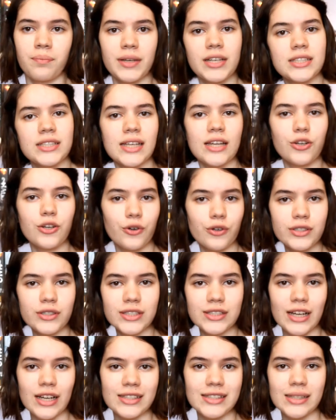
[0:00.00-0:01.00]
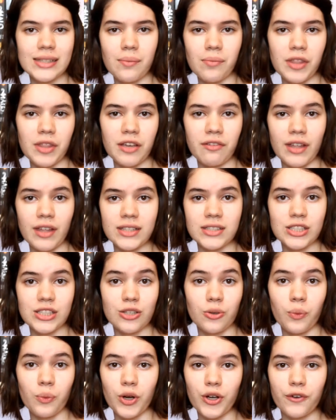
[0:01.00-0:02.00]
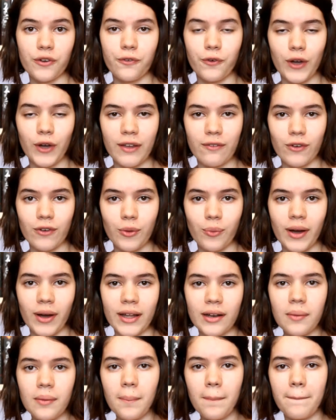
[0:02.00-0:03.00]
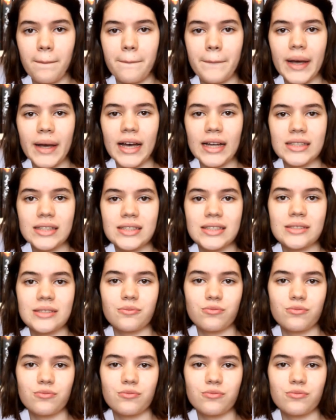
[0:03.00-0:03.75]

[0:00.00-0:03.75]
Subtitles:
because I know it's not something that's going to work for everyone, but